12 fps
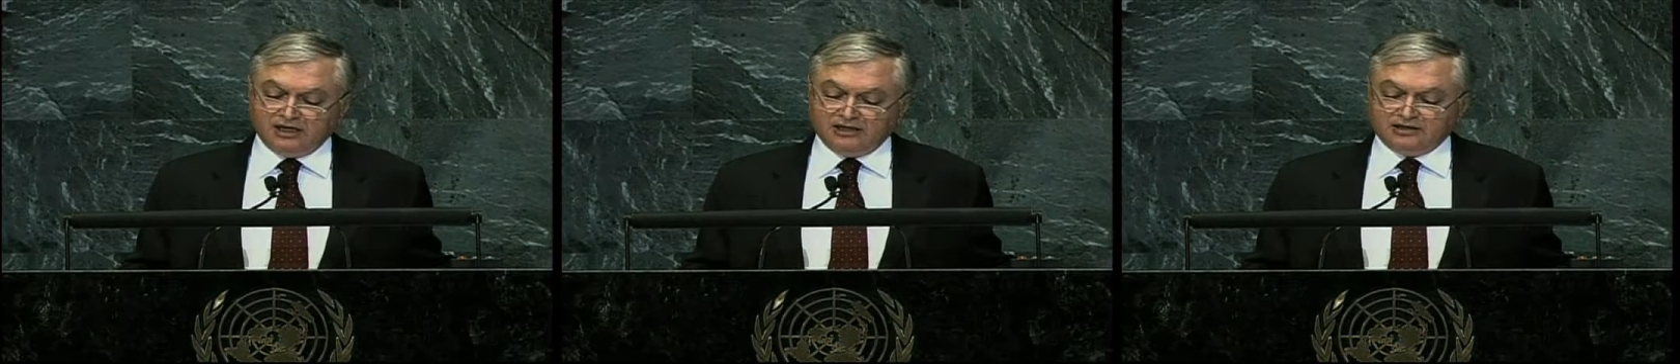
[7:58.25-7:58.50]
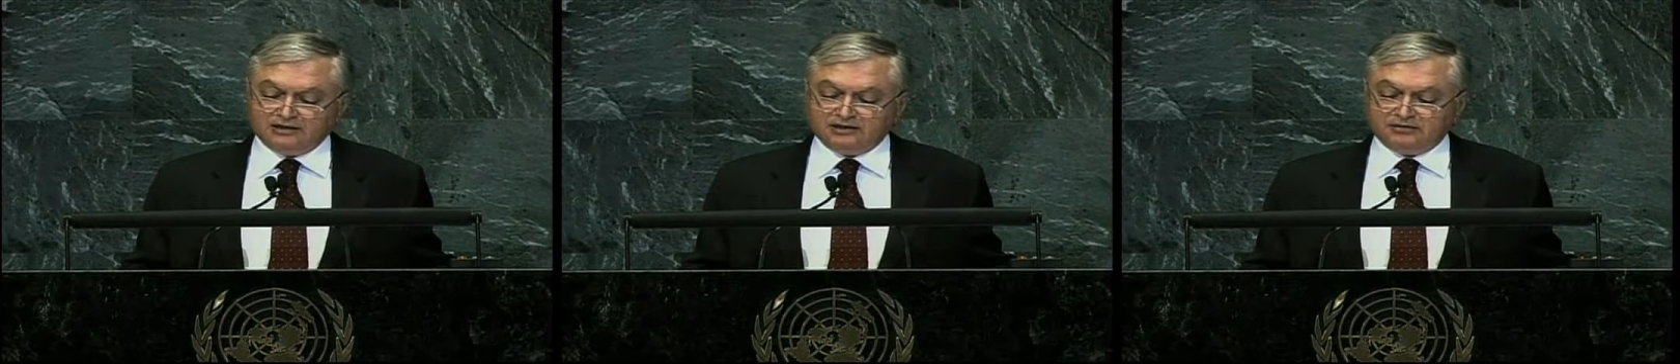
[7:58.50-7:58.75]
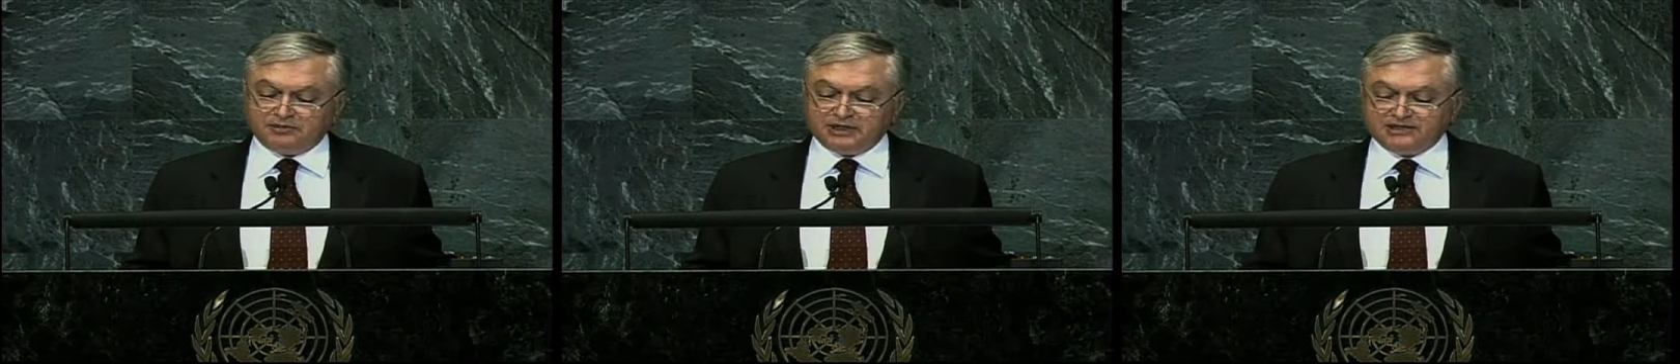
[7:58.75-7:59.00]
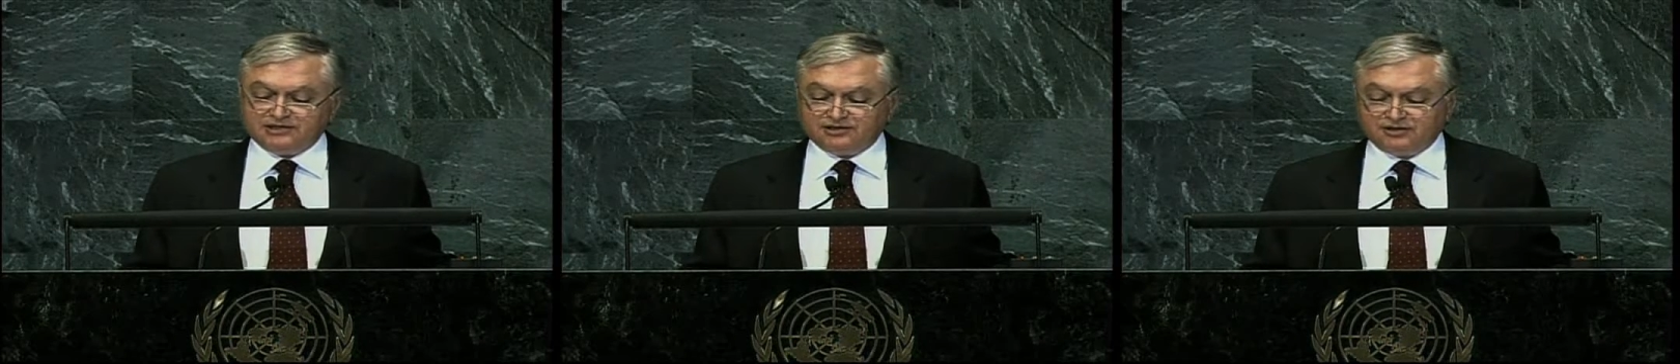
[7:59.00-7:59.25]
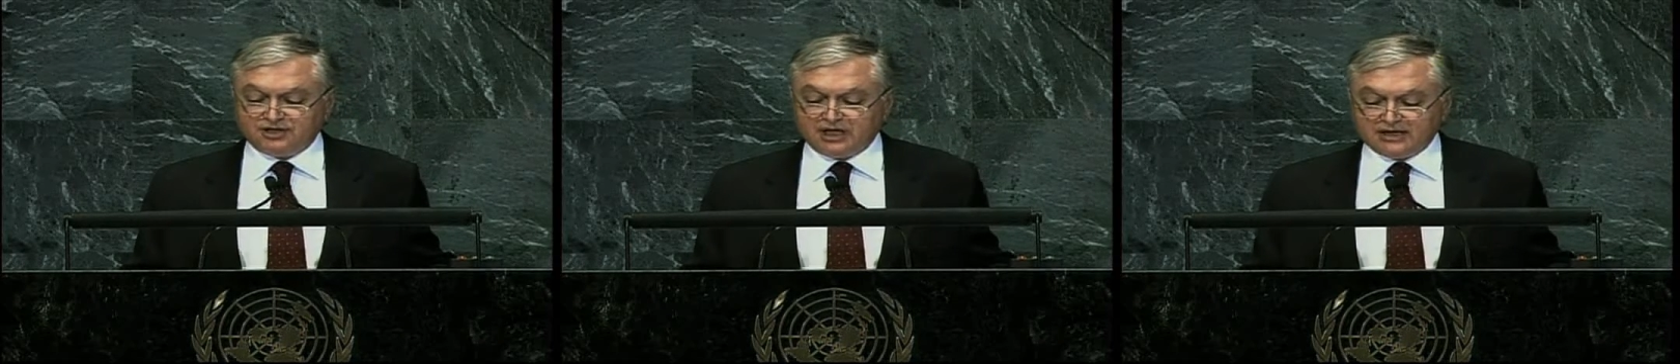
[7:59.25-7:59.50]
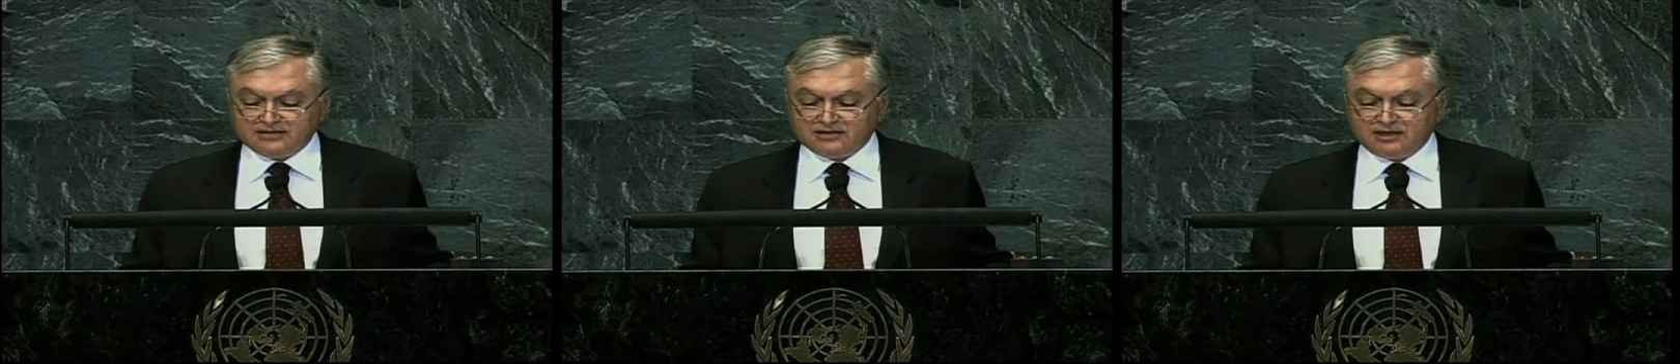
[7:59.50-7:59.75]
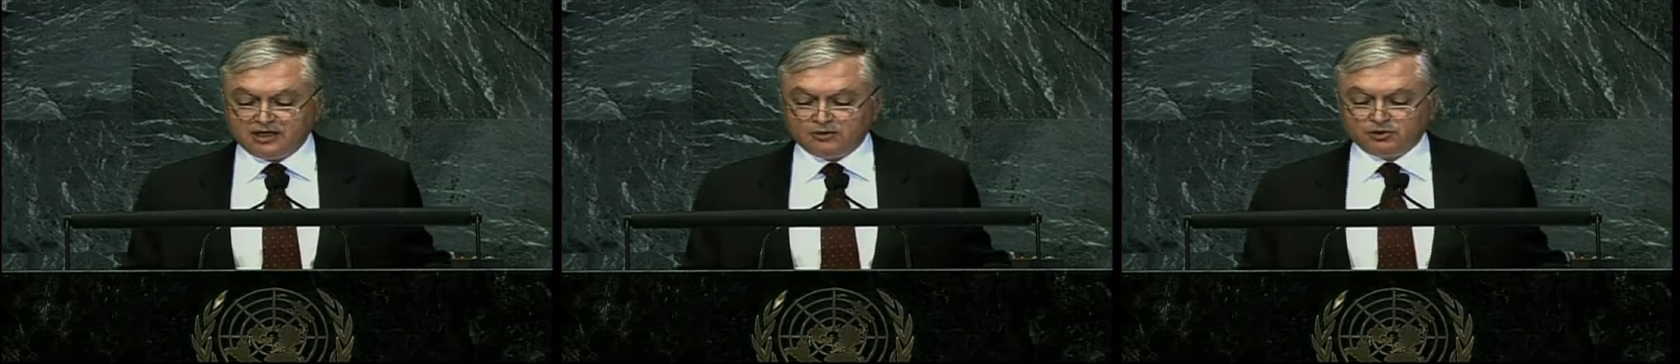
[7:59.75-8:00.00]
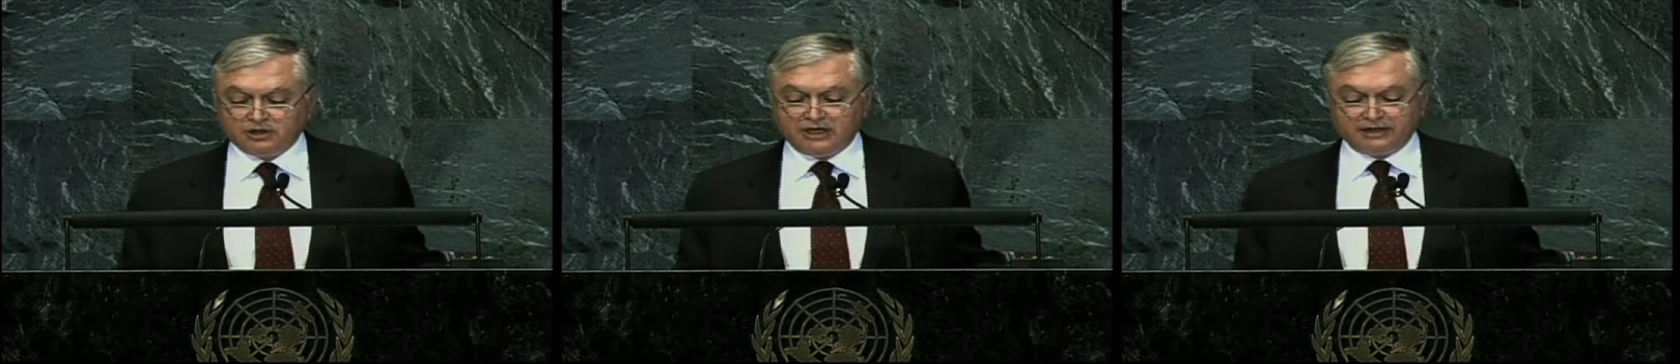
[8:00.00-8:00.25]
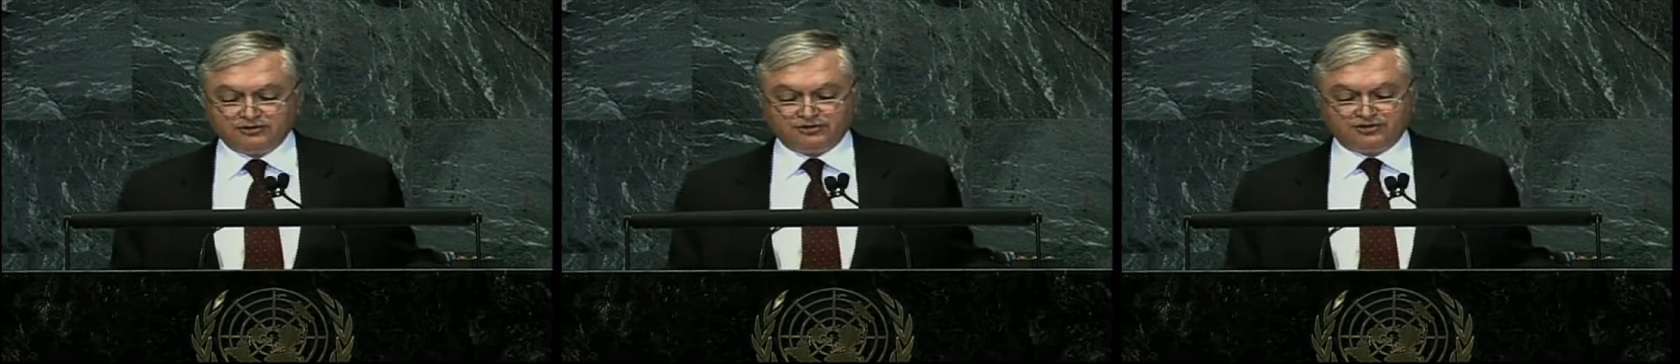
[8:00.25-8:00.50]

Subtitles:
that it places on us, I would like to